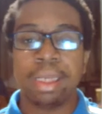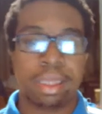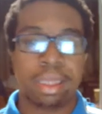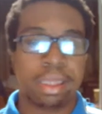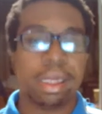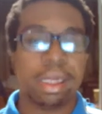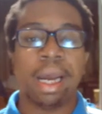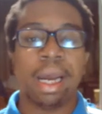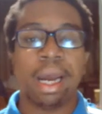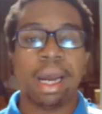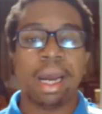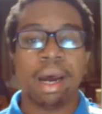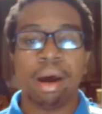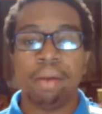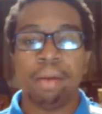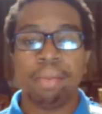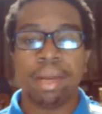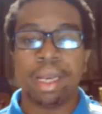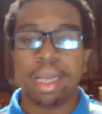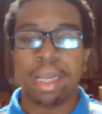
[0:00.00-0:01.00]

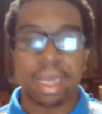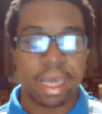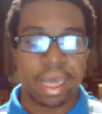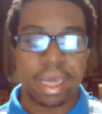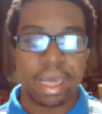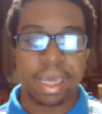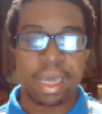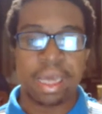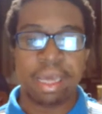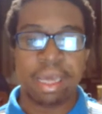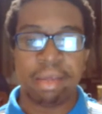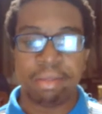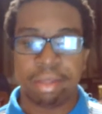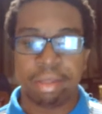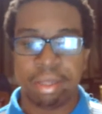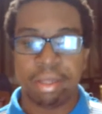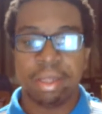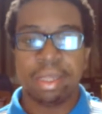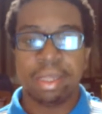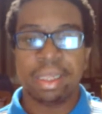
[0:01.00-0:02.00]
still believes
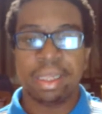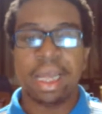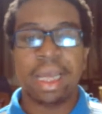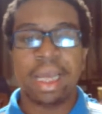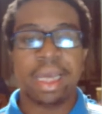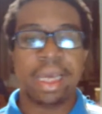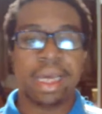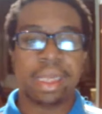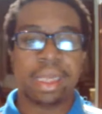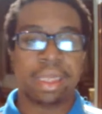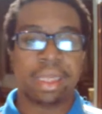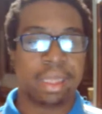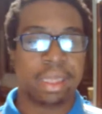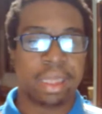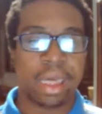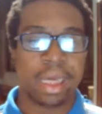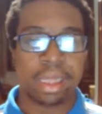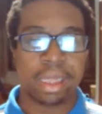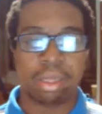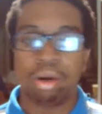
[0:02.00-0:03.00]
that he is
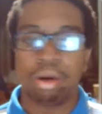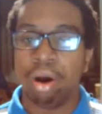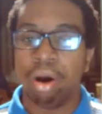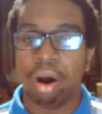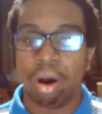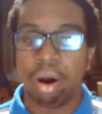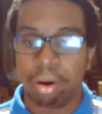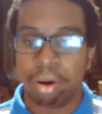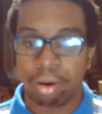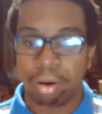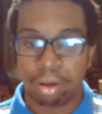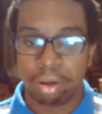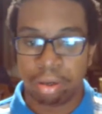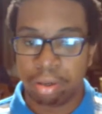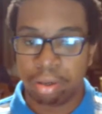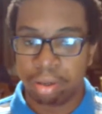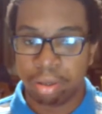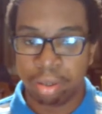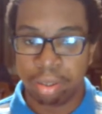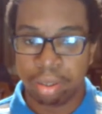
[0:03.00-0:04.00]
he is cool.
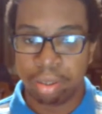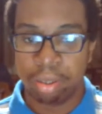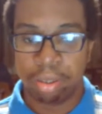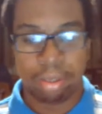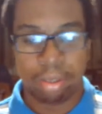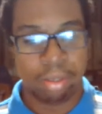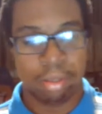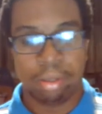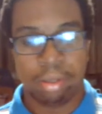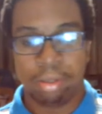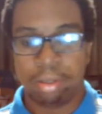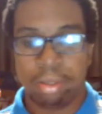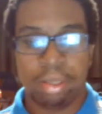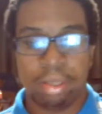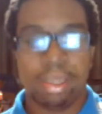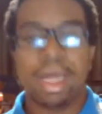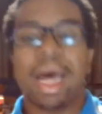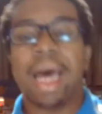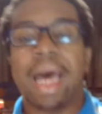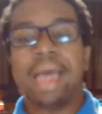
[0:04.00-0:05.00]

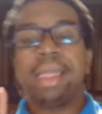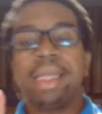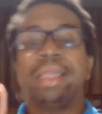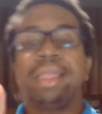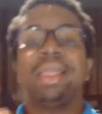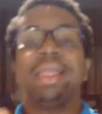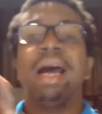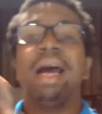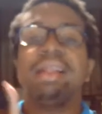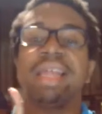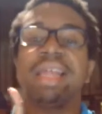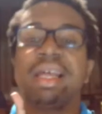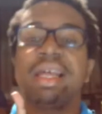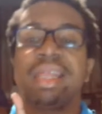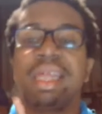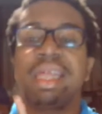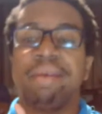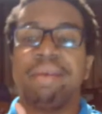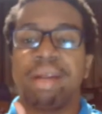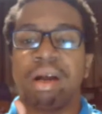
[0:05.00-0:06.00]
I still think
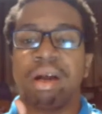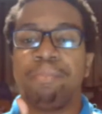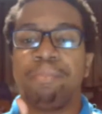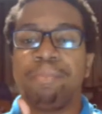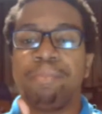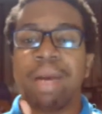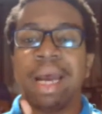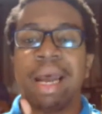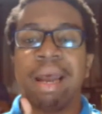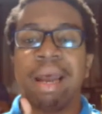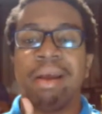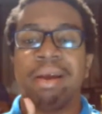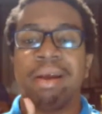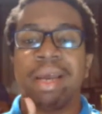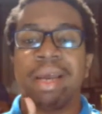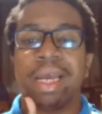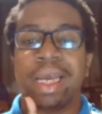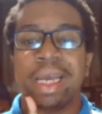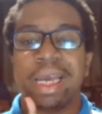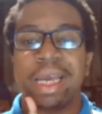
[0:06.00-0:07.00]
Stephen Colbert
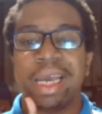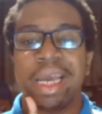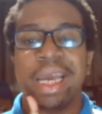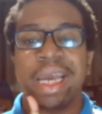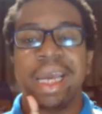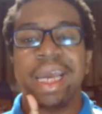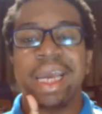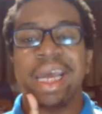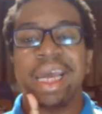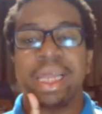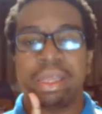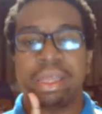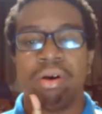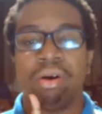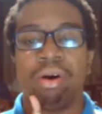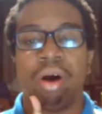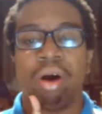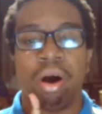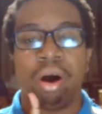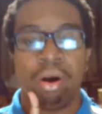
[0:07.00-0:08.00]
is
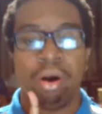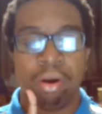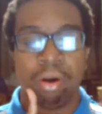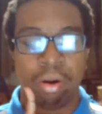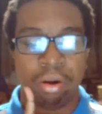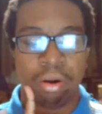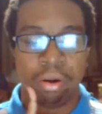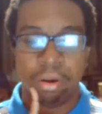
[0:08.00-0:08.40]
cool.